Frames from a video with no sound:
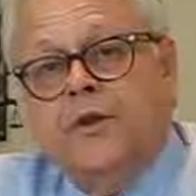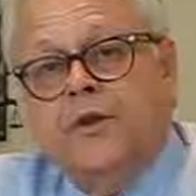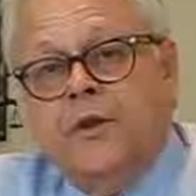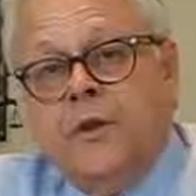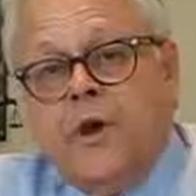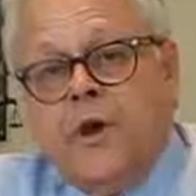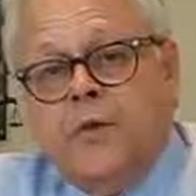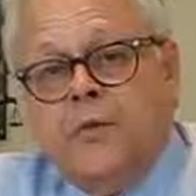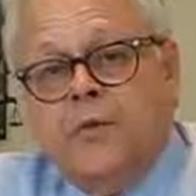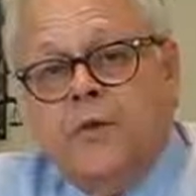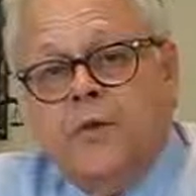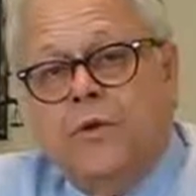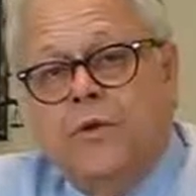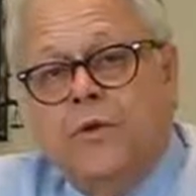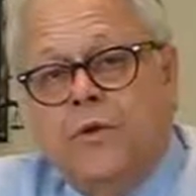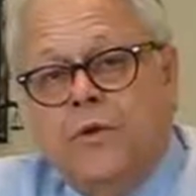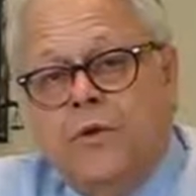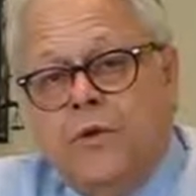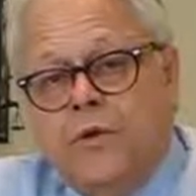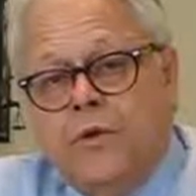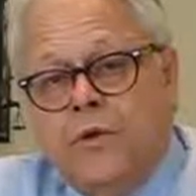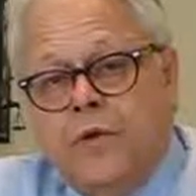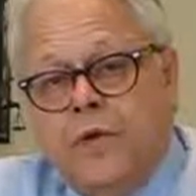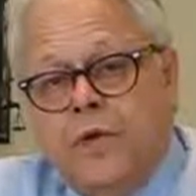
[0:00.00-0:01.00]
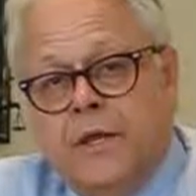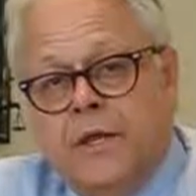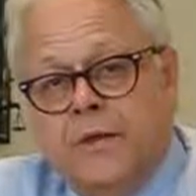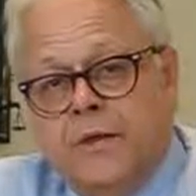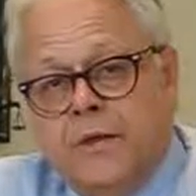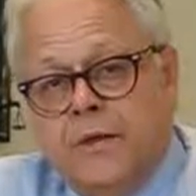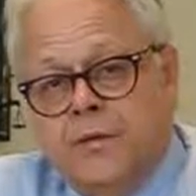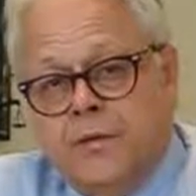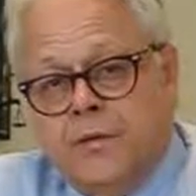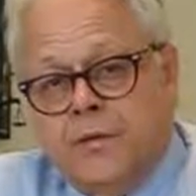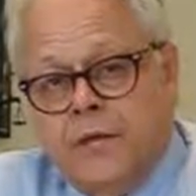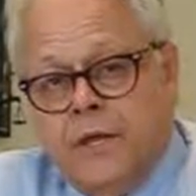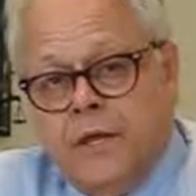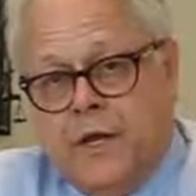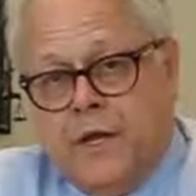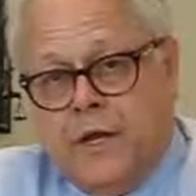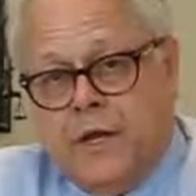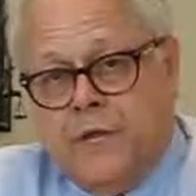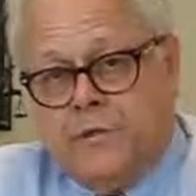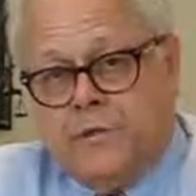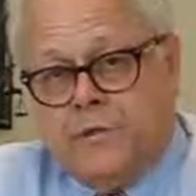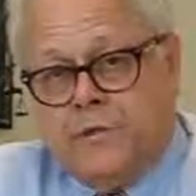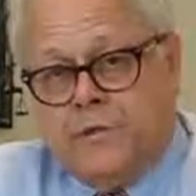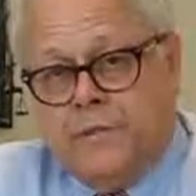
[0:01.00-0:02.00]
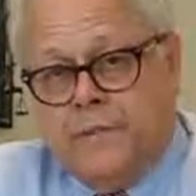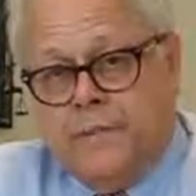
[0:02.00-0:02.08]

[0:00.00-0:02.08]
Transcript: Don't do it in the courthouse.